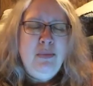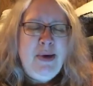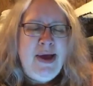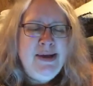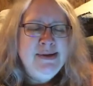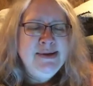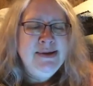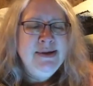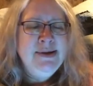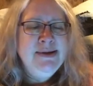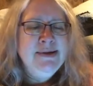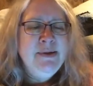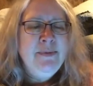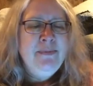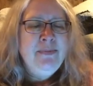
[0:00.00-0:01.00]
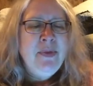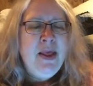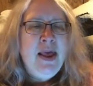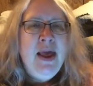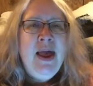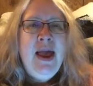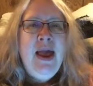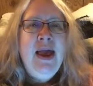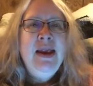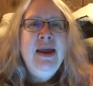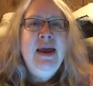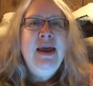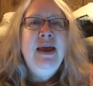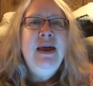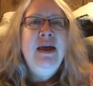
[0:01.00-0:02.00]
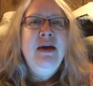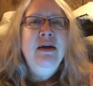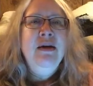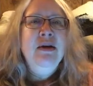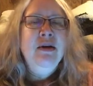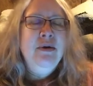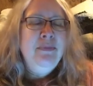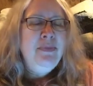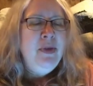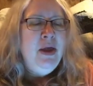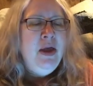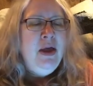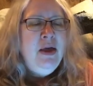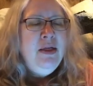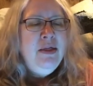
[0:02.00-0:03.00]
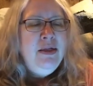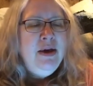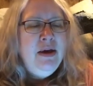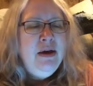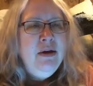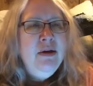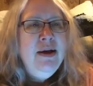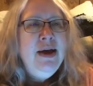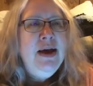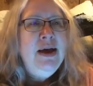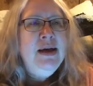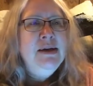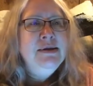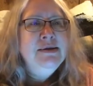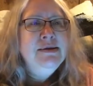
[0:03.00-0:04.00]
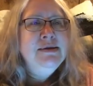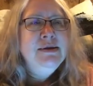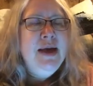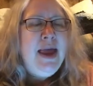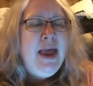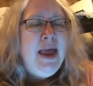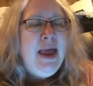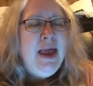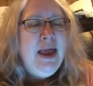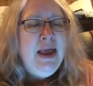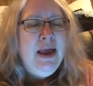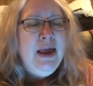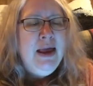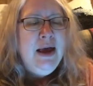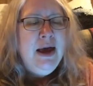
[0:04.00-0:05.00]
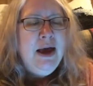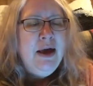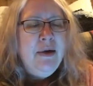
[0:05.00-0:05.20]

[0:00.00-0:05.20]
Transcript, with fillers: and here there is a um, the first story I'm